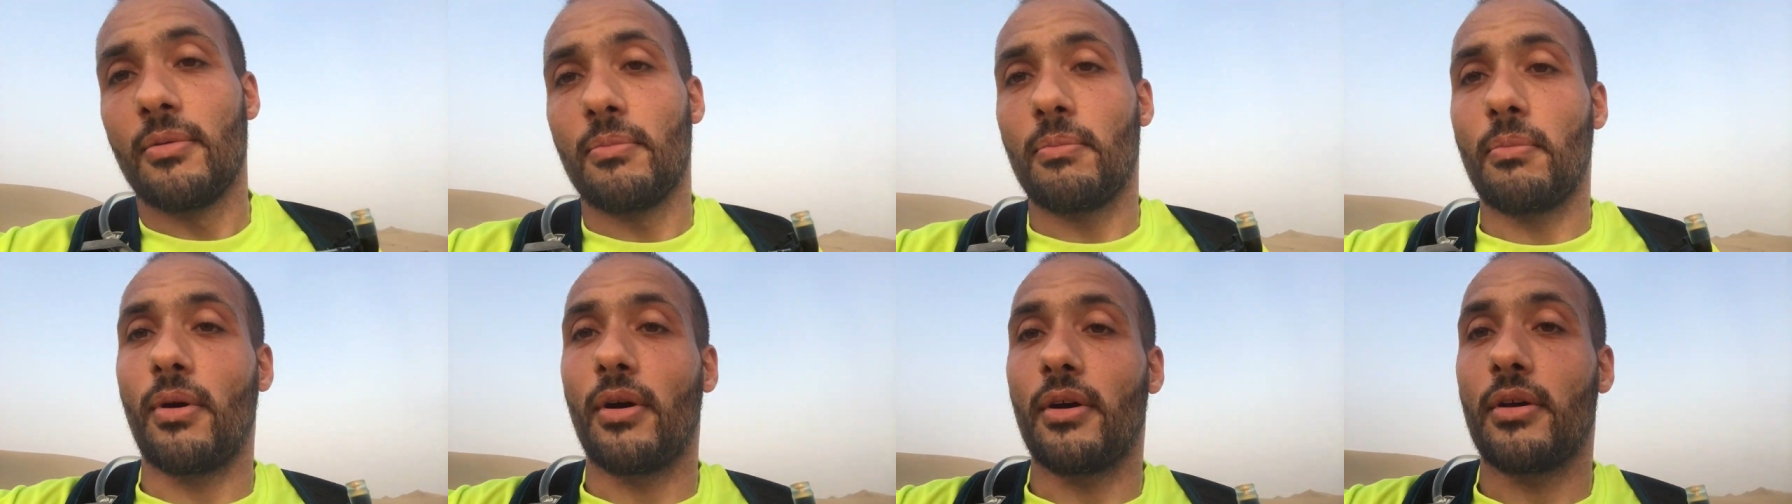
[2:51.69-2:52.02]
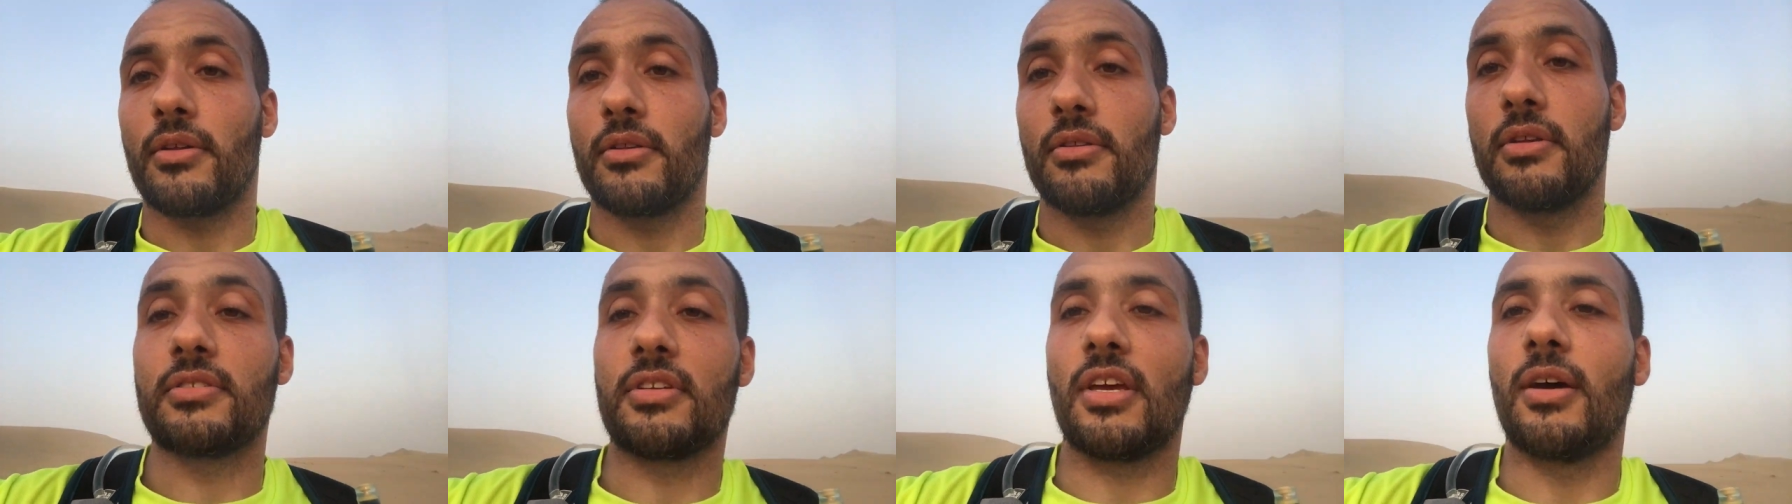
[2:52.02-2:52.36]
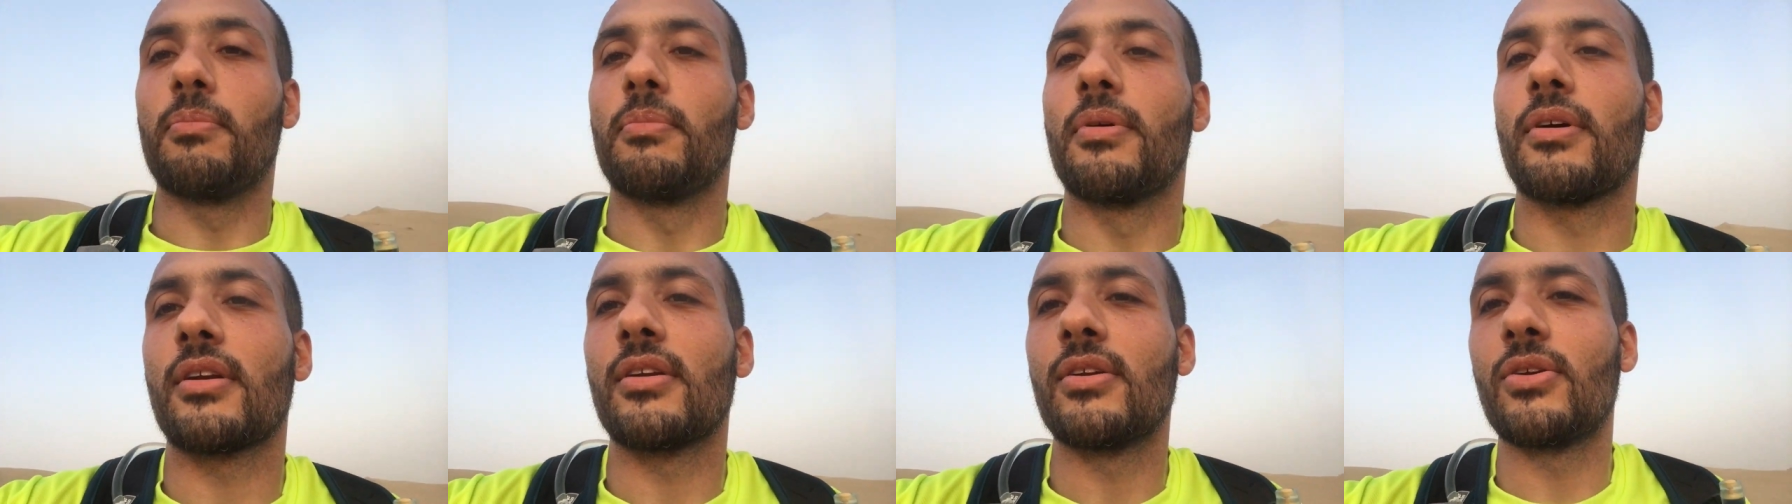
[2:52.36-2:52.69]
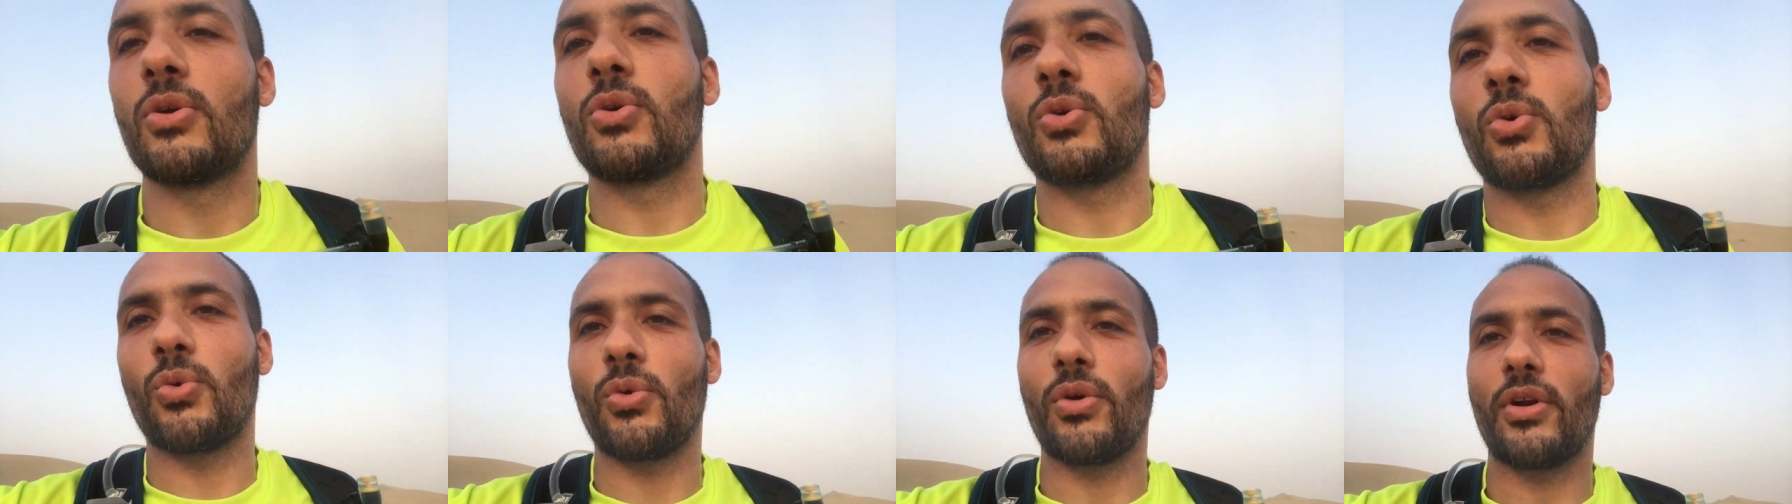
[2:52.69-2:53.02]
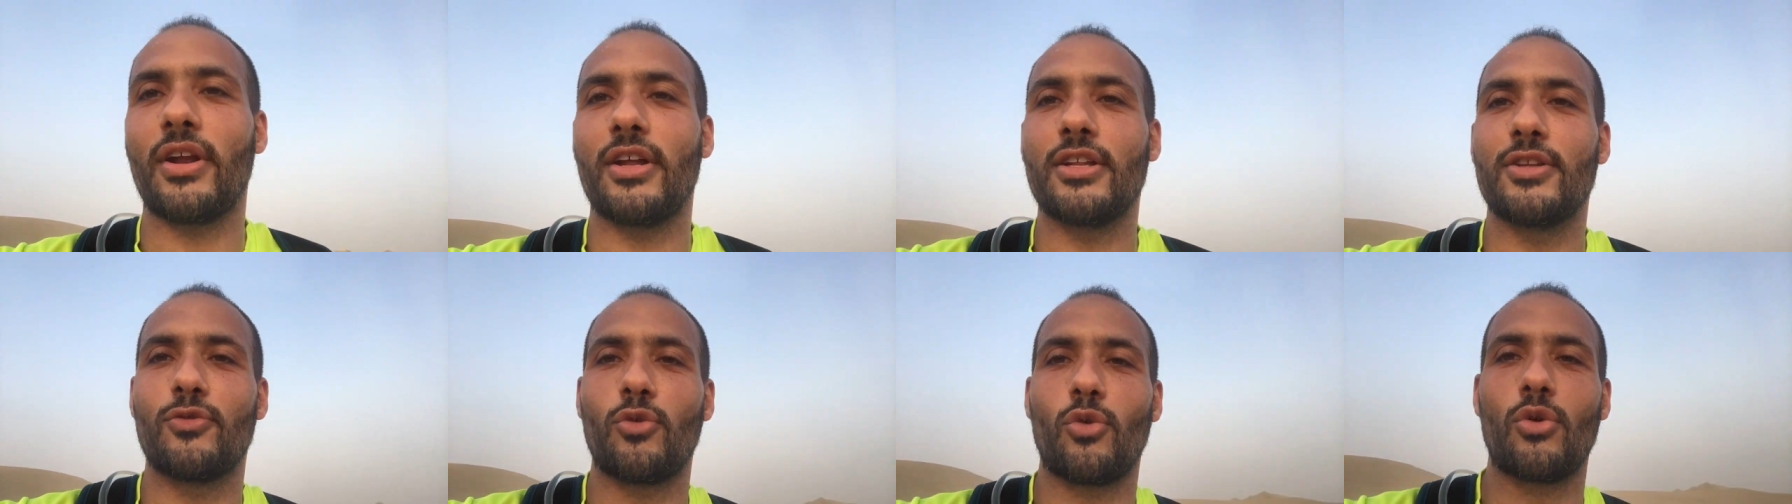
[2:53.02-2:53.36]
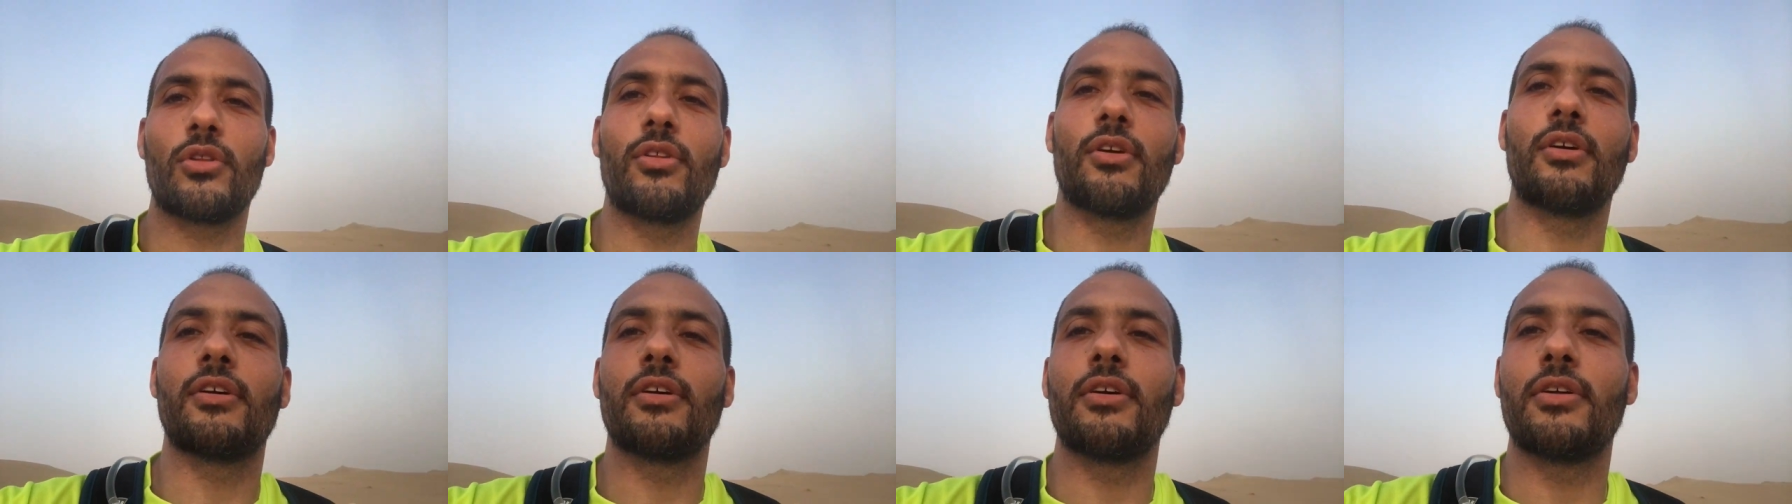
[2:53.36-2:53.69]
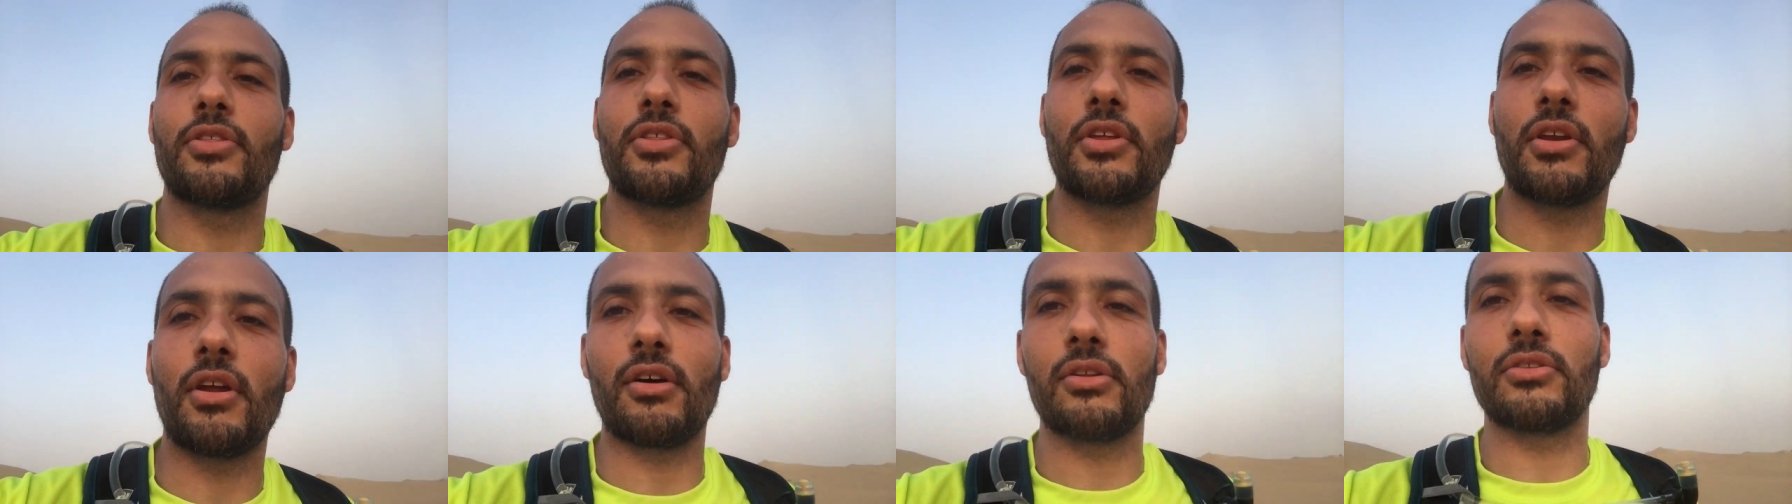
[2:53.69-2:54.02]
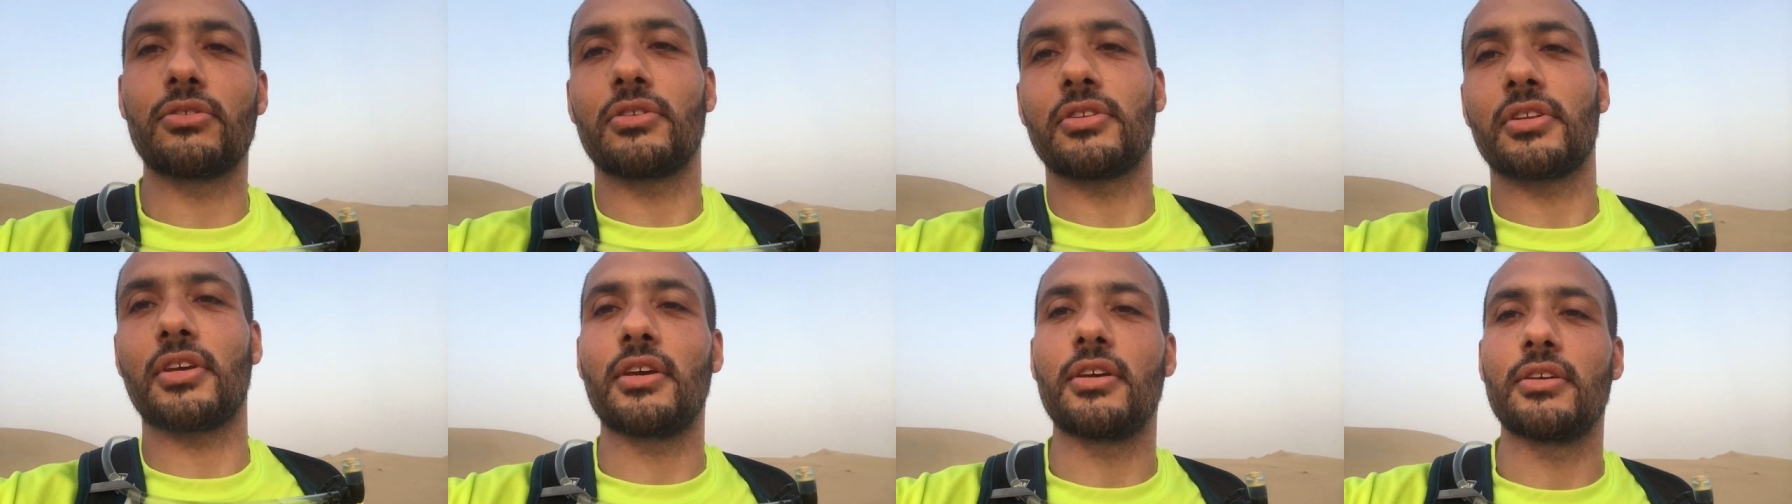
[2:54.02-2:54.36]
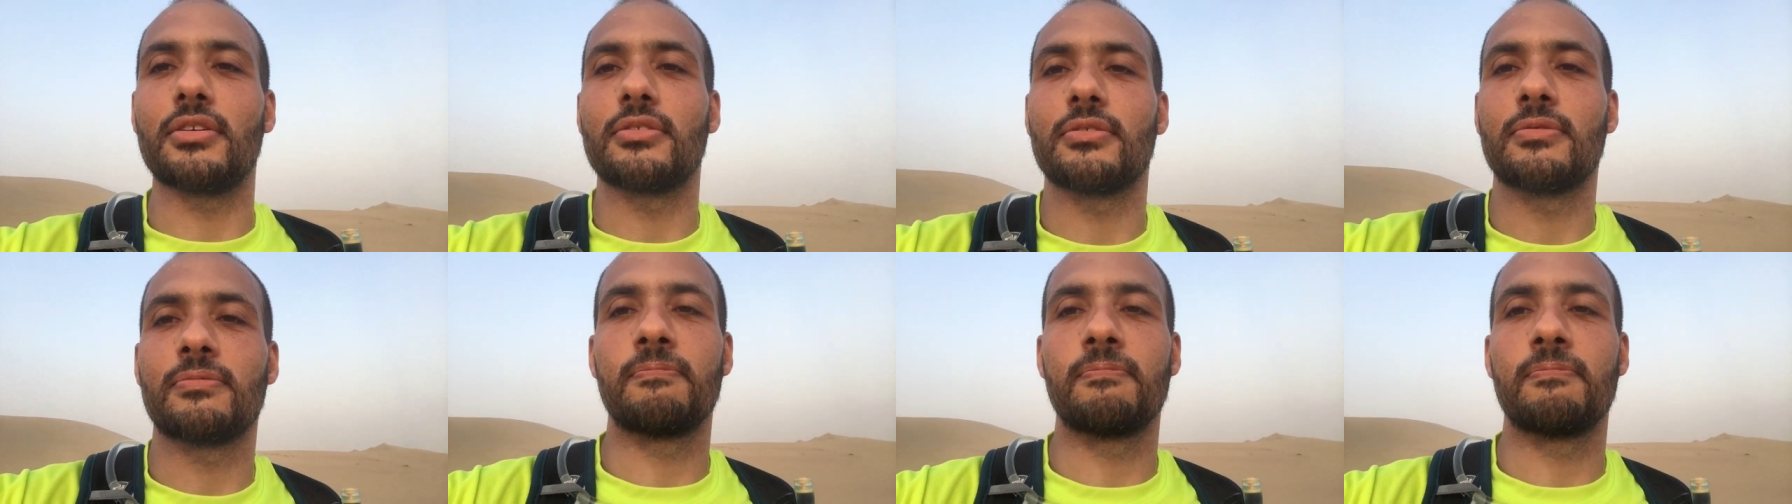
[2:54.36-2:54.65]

by December, we're ready for the three hundred K.